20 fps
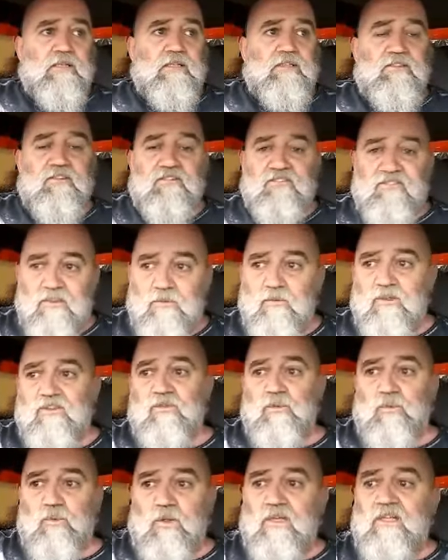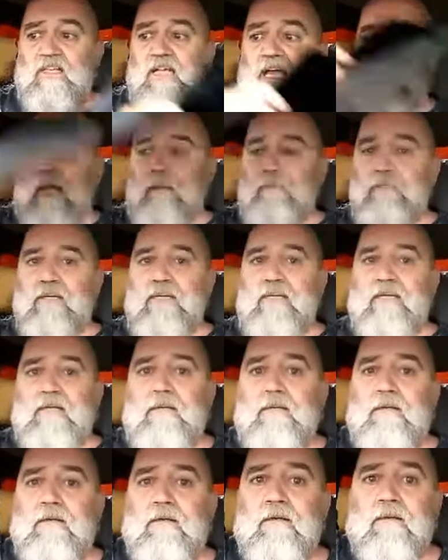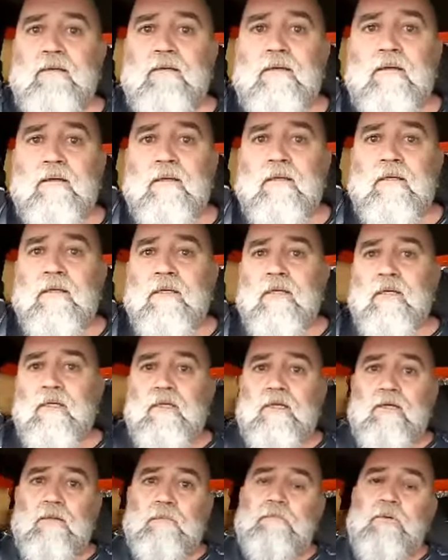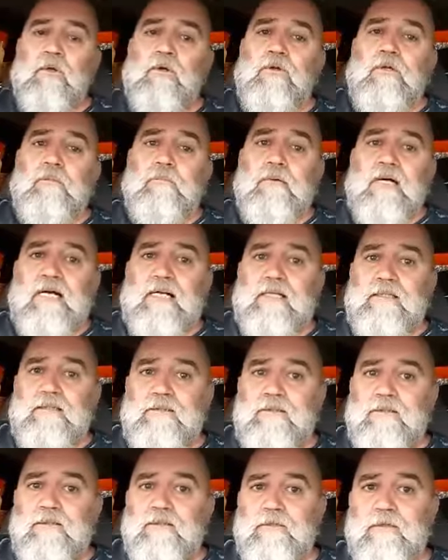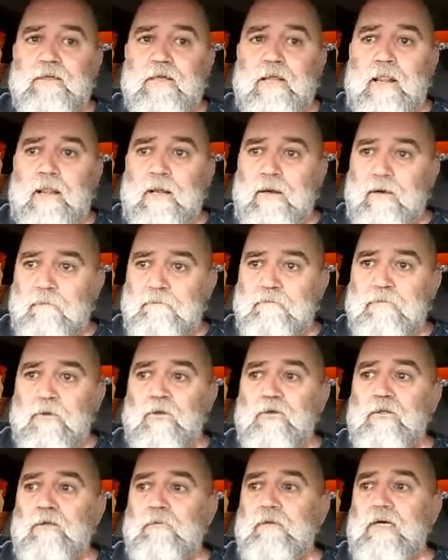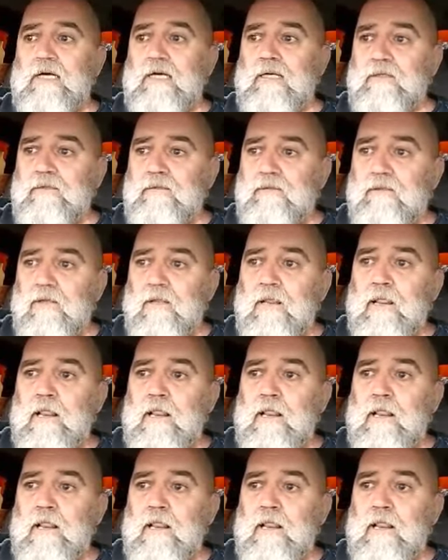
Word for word: and you see what's really happening, it'll blow your mind. It'll blow your mind.